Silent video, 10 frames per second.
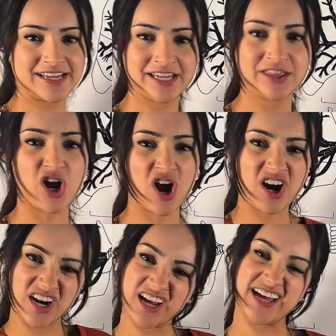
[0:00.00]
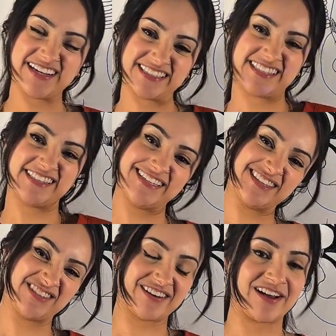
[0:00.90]
the heart kind of sits
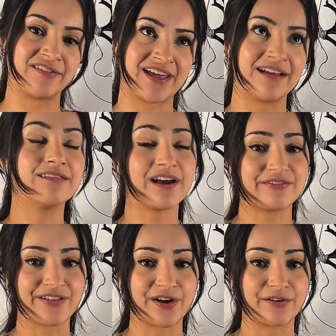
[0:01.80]
around that left lung,